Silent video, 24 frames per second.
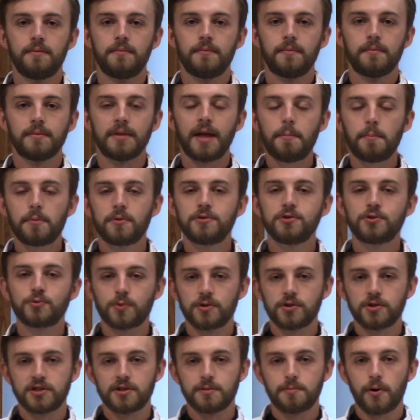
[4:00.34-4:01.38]
Lepers
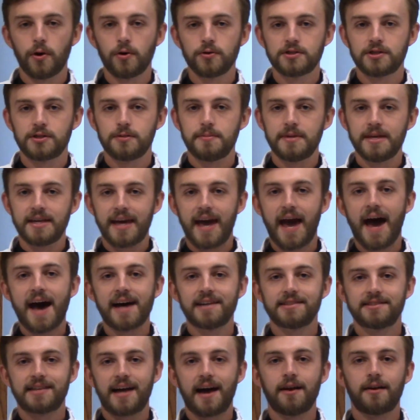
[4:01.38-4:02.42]
were supposed to be
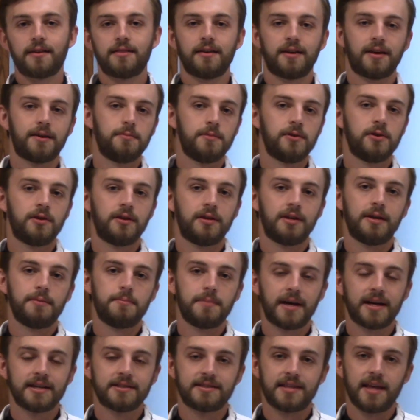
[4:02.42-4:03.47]
cast out of the community
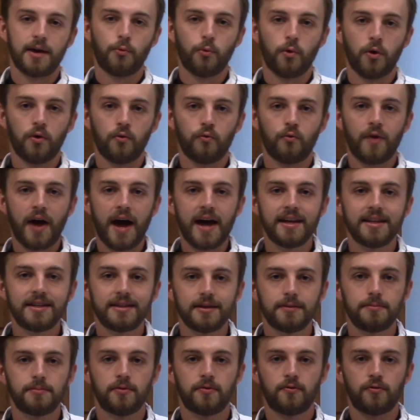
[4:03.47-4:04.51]
because they weren't
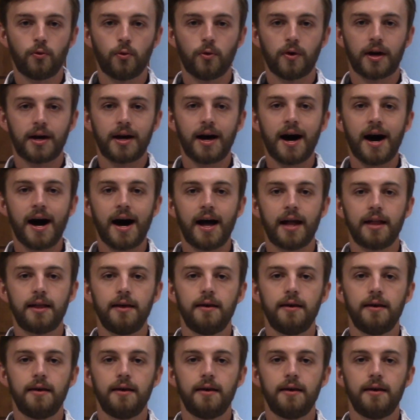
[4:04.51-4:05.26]
right before God.